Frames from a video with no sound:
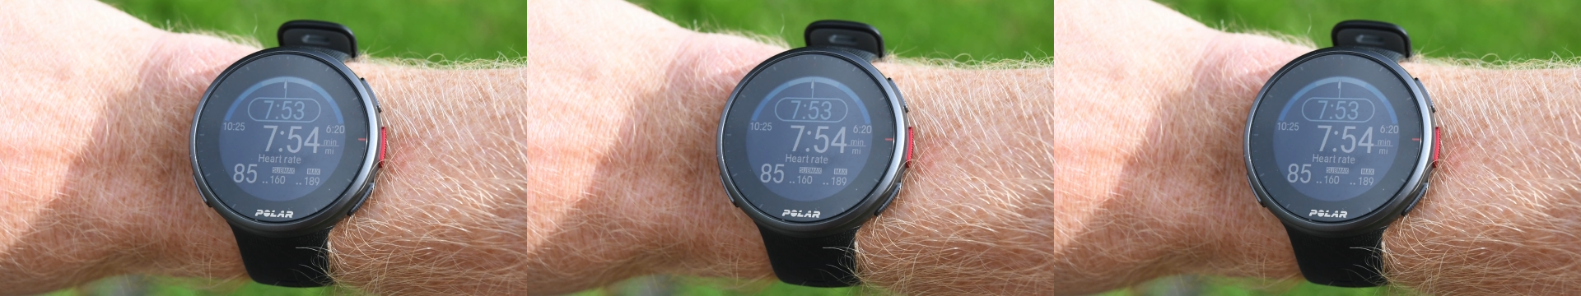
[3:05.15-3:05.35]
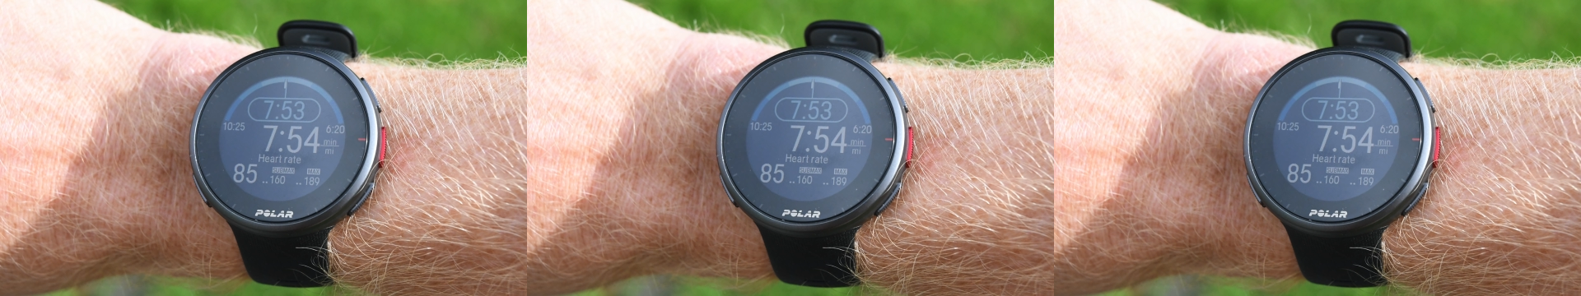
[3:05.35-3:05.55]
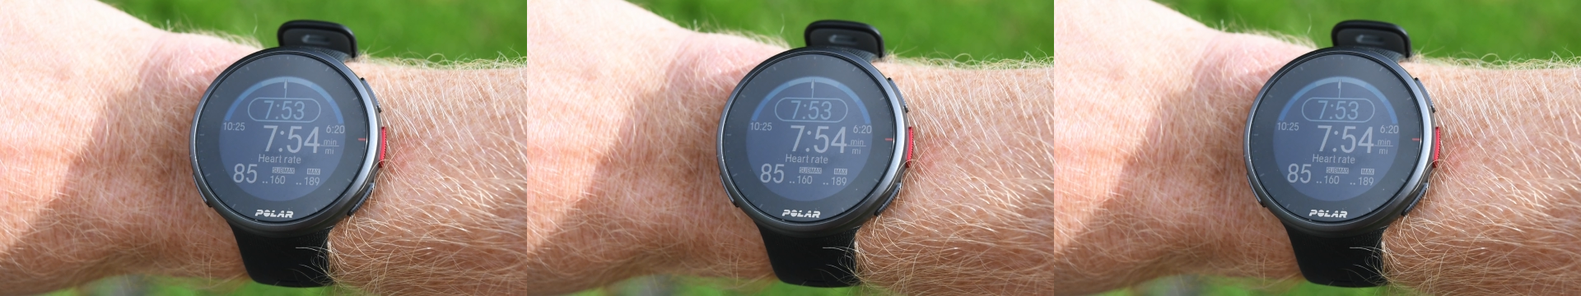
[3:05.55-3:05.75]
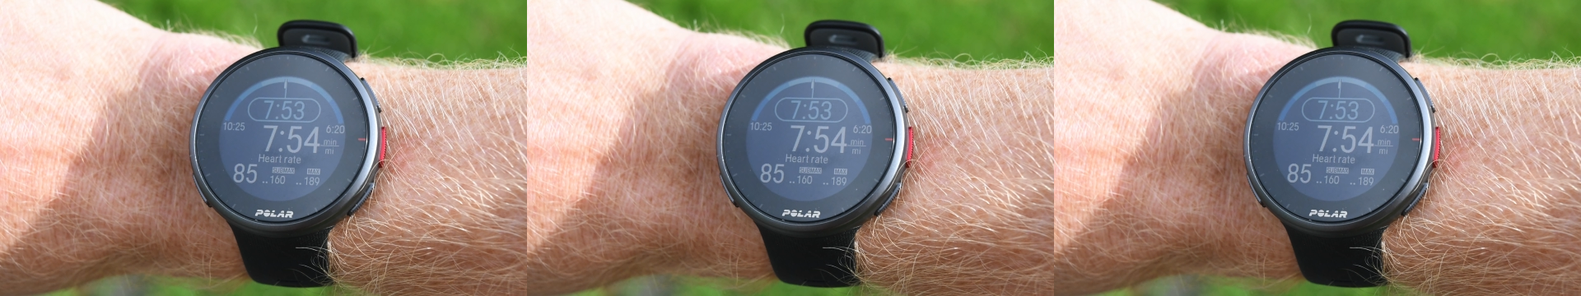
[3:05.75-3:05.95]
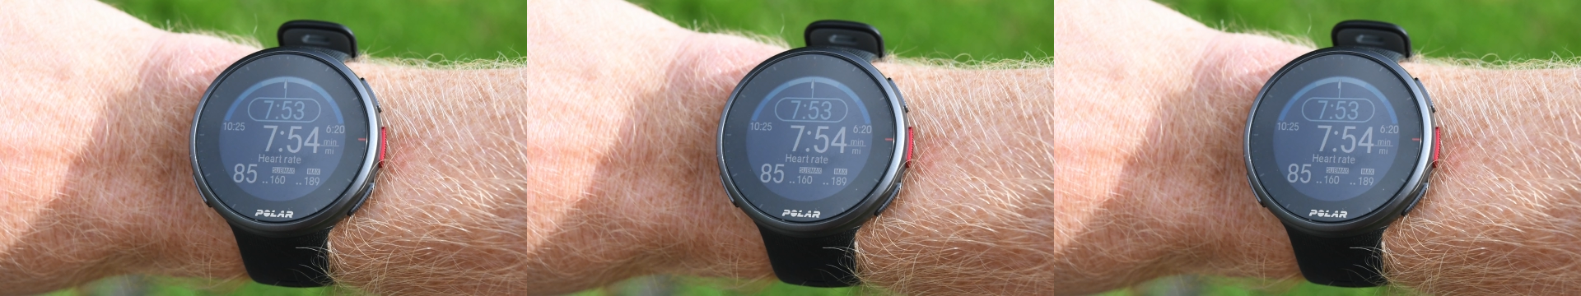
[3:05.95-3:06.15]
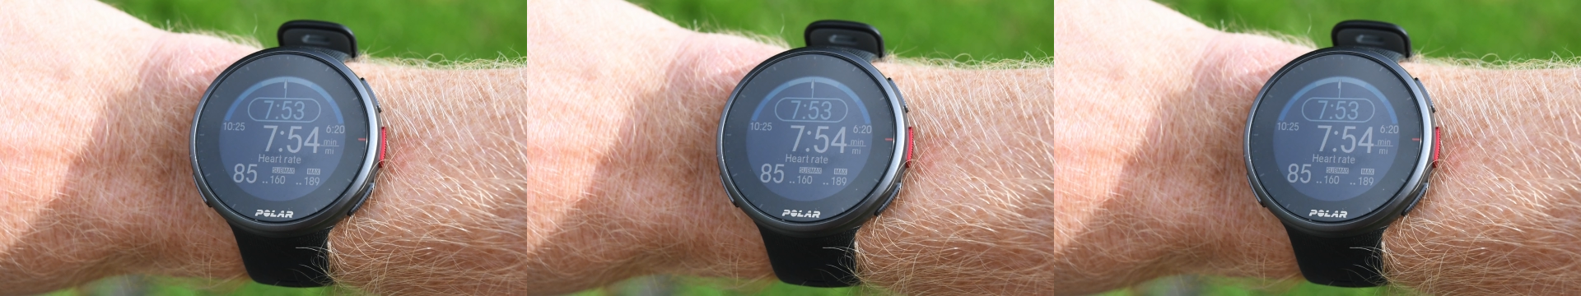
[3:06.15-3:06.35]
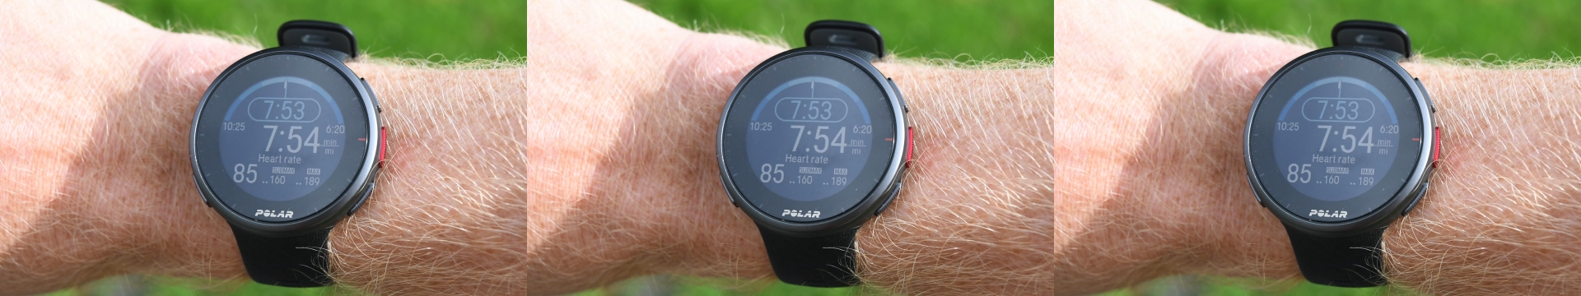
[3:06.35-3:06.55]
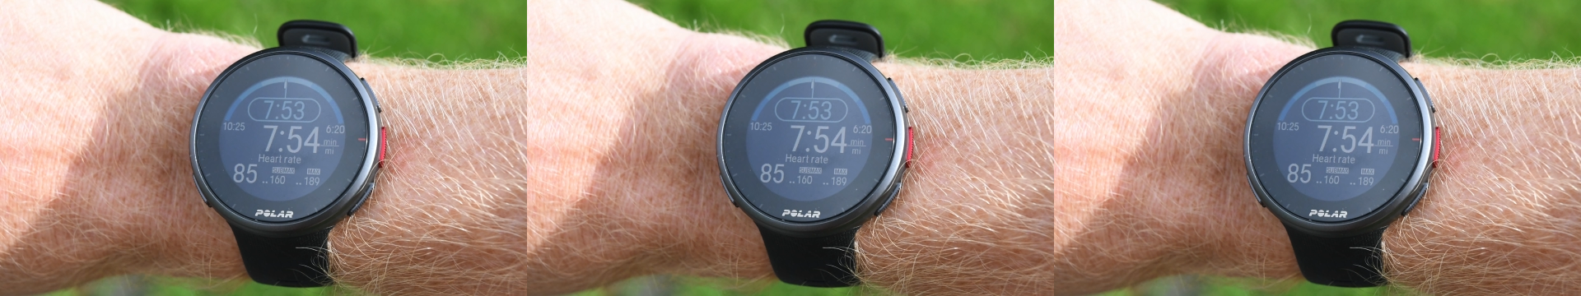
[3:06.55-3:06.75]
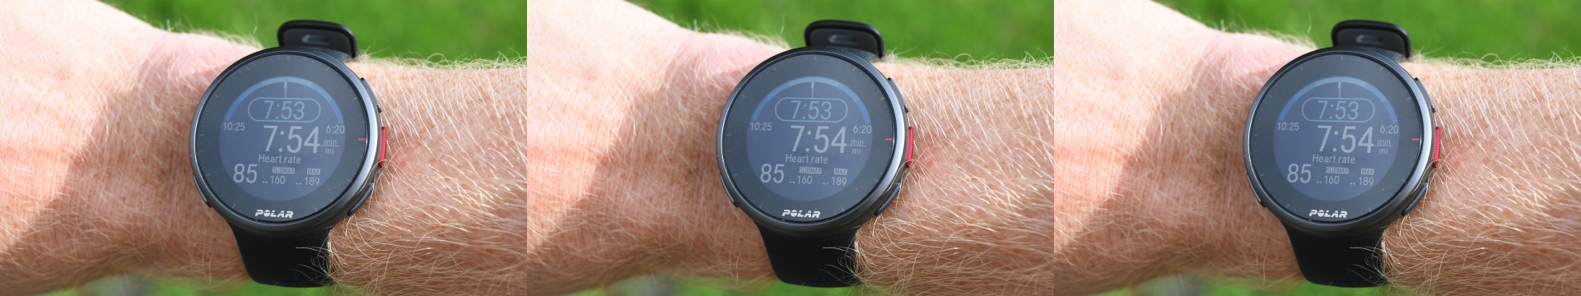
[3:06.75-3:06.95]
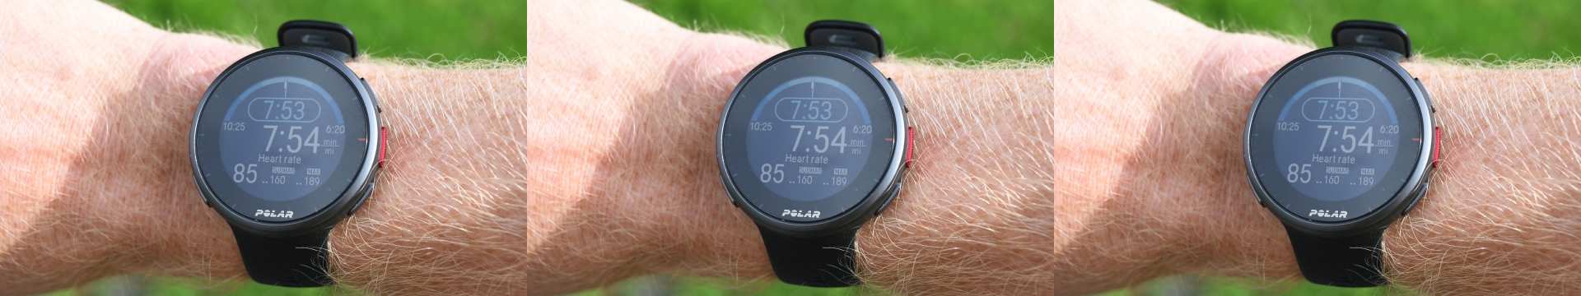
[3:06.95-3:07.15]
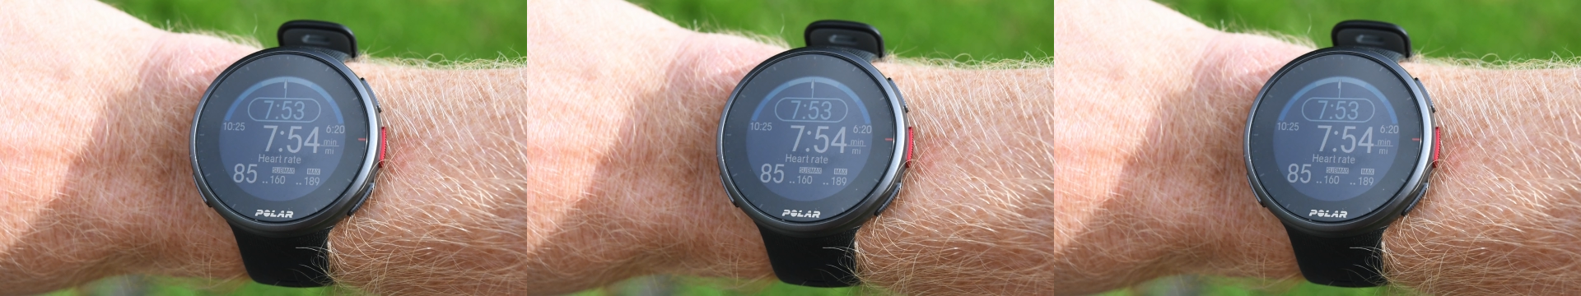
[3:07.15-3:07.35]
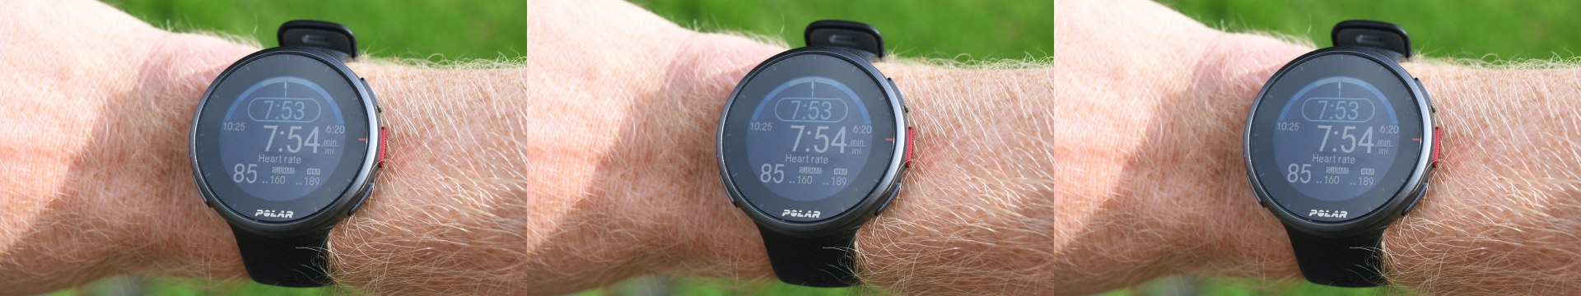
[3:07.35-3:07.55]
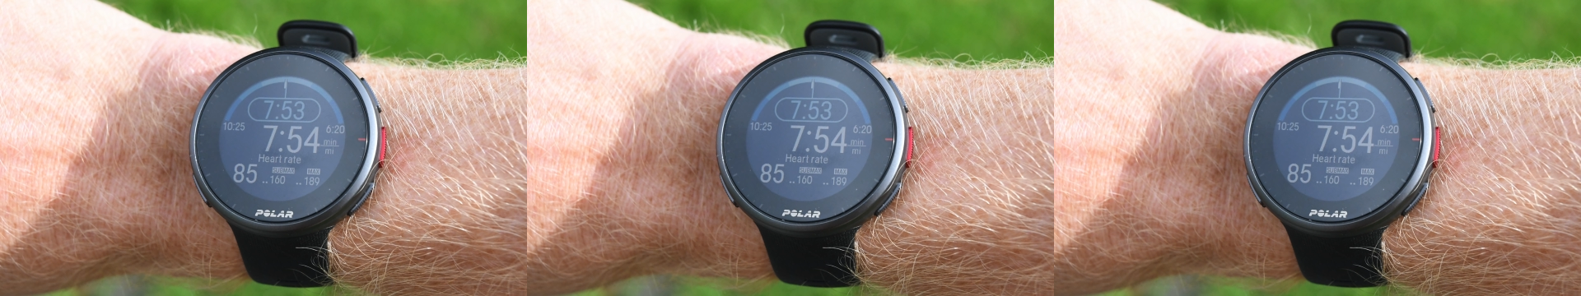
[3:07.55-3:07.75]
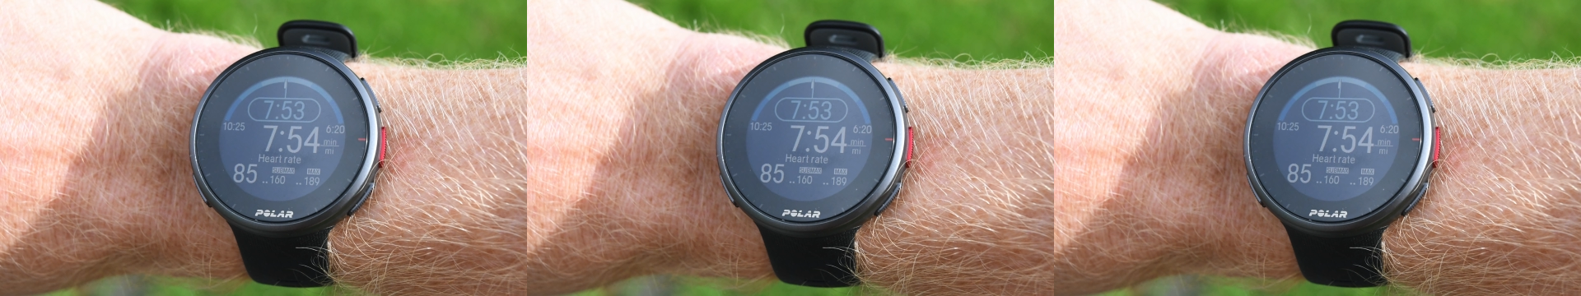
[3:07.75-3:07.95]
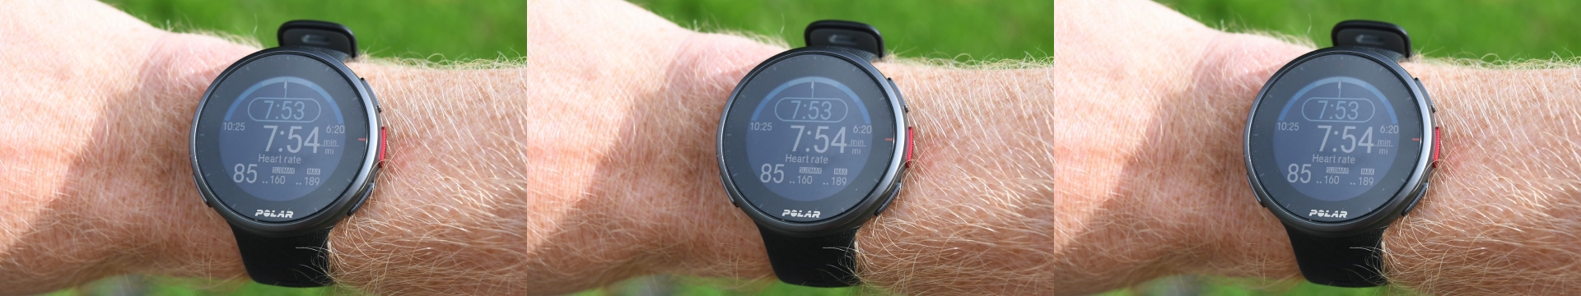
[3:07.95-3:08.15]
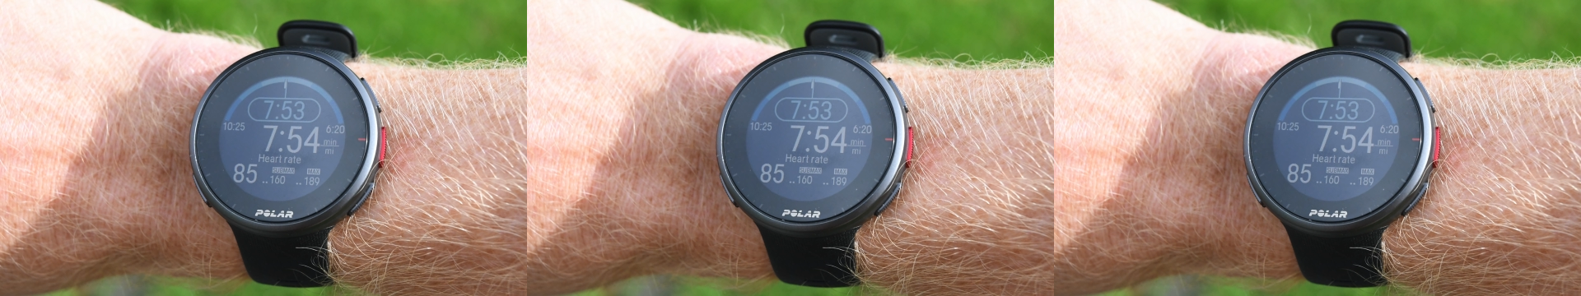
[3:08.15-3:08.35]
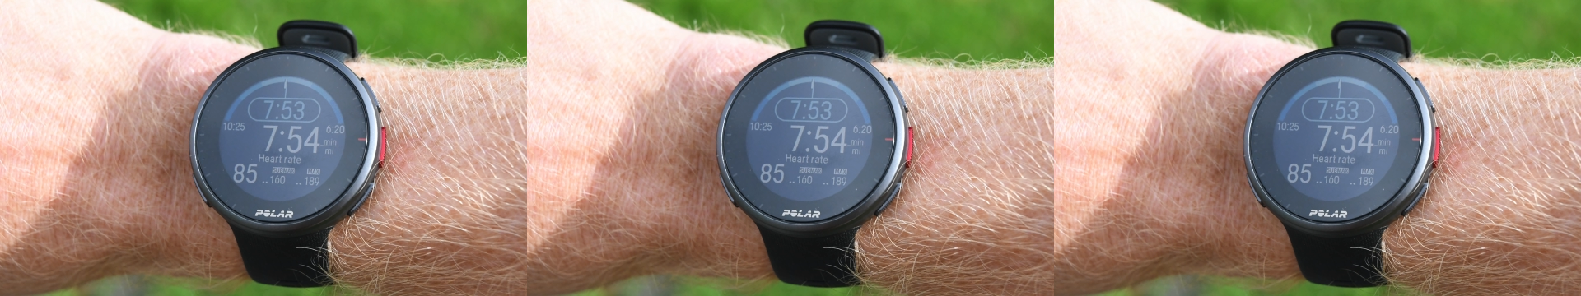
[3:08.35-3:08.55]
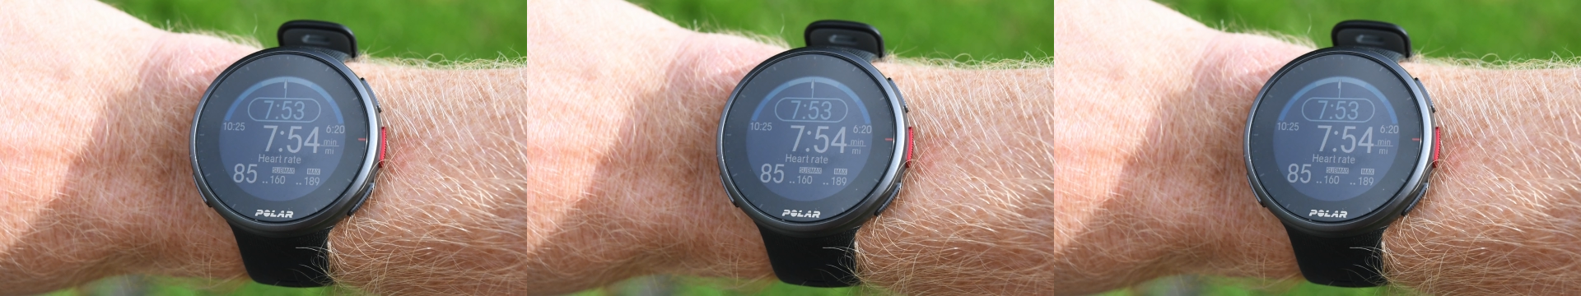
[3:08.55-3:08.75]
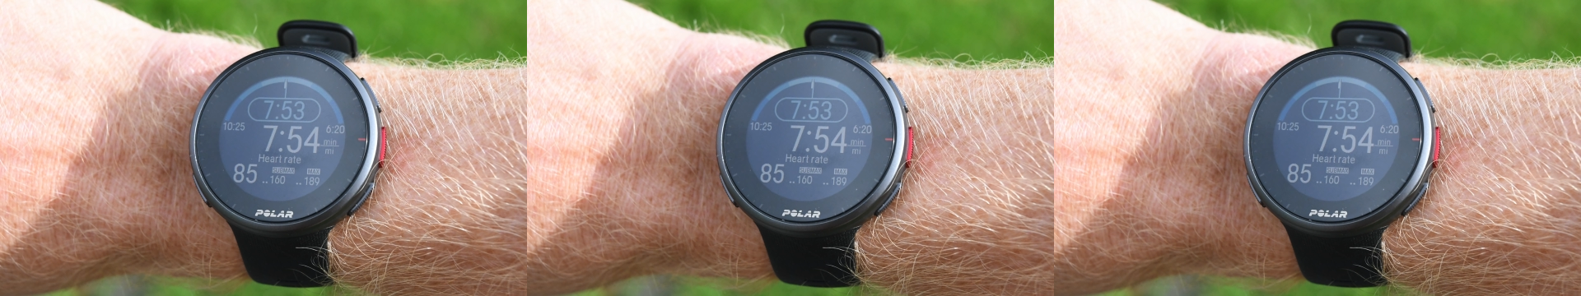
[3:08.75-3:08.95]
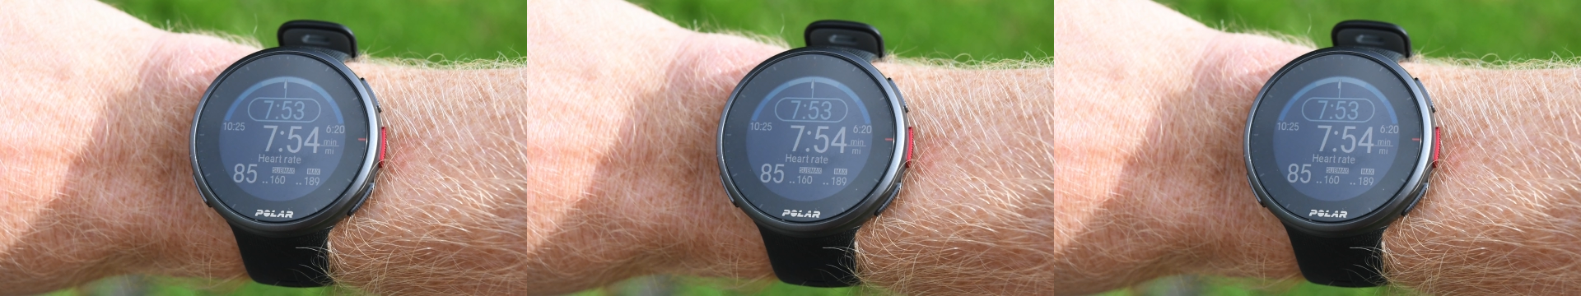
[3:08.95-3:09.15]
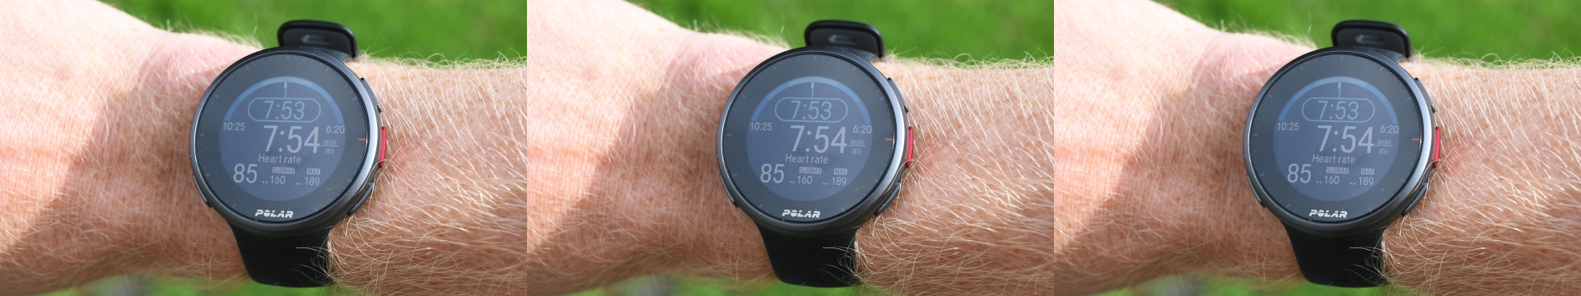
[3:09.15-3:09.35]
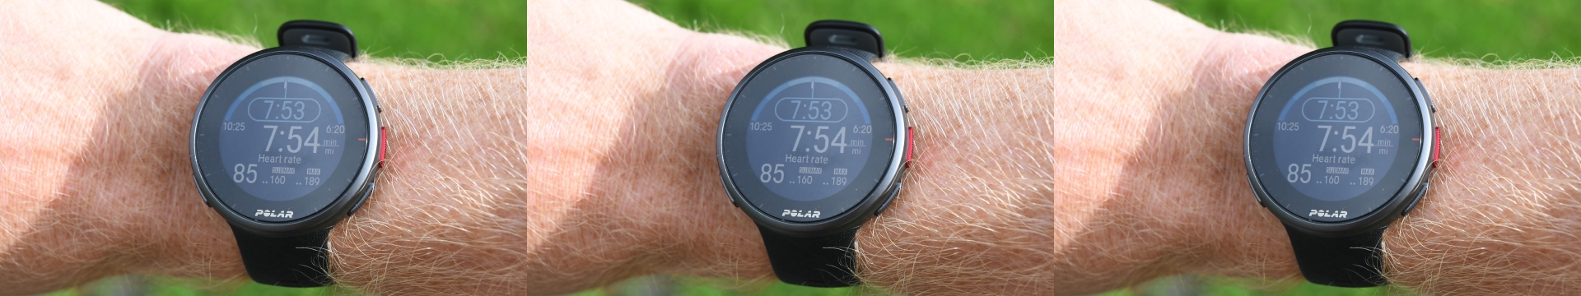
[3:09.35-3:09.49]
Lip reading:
(no speaker visible)